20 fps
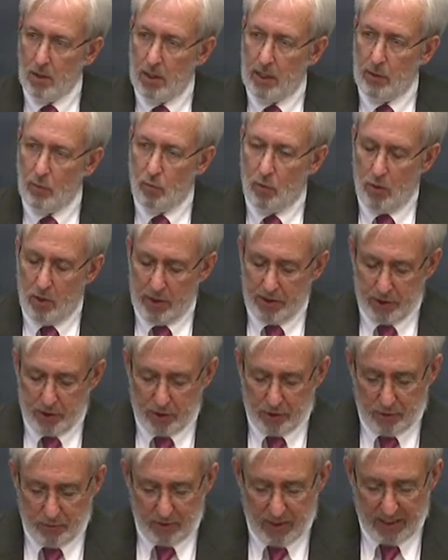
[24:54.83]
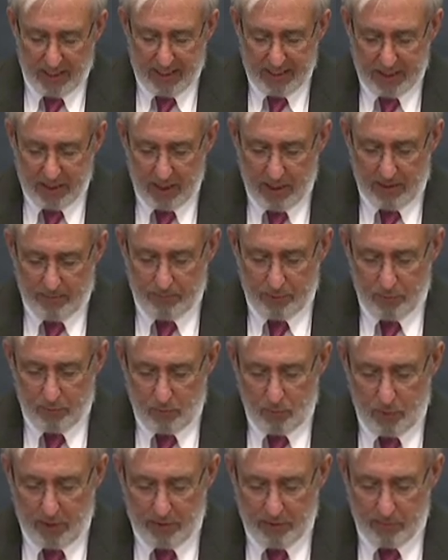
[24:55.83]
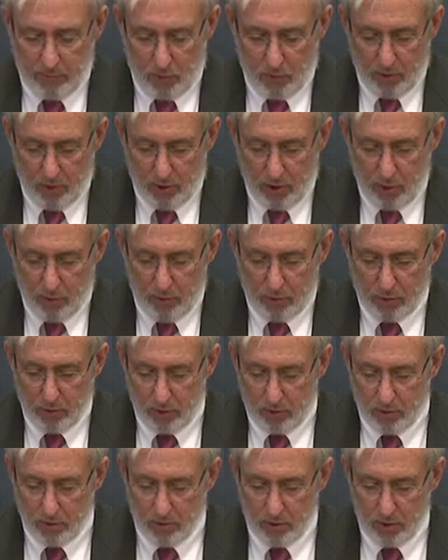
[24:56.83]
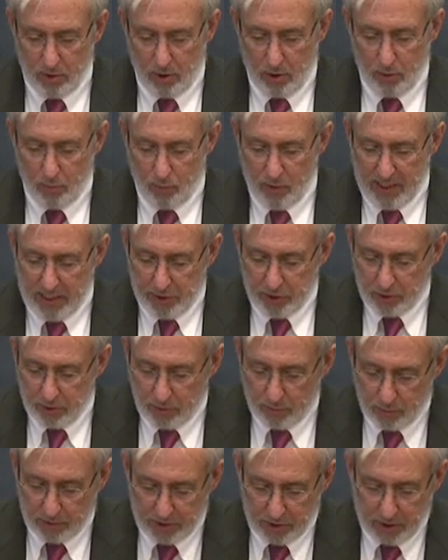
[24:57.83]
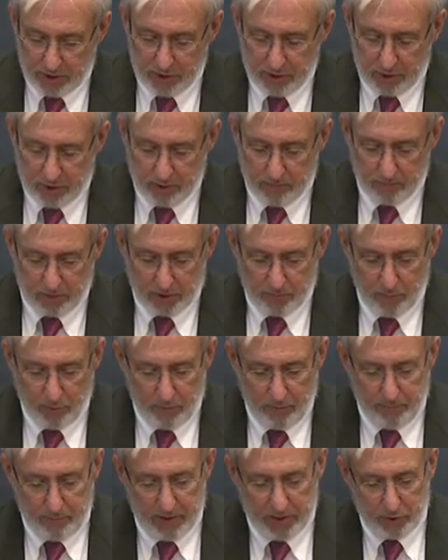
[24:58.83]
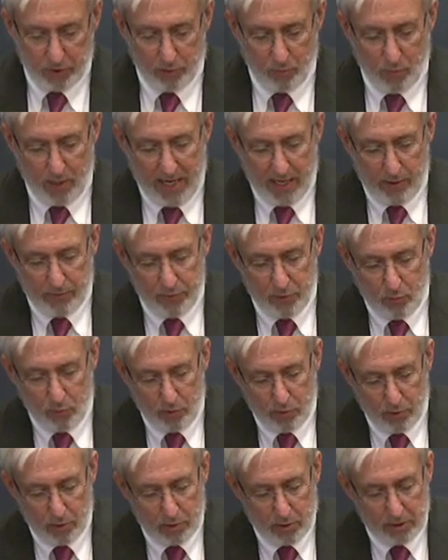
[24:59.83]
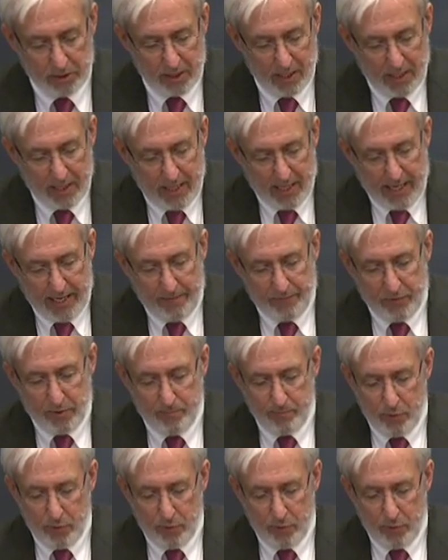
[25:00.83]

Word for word: It wants to link up with more local or regional resistance movements around the world and to